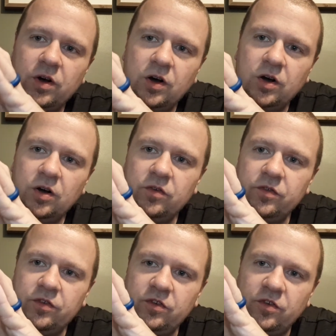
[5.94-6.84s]
of
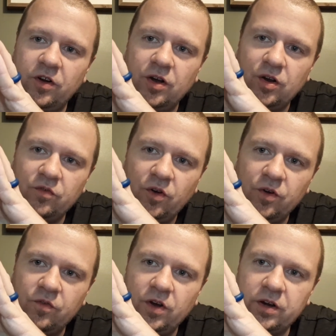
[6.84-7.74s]
John
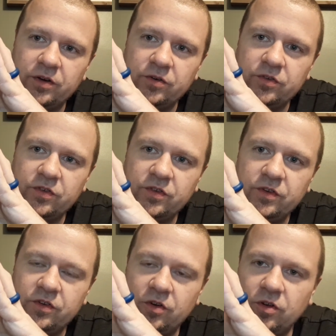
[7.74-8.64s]
Varvatos
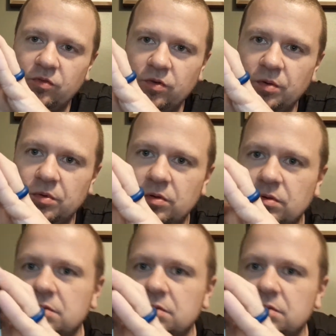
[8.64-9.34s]
Dark Rebel.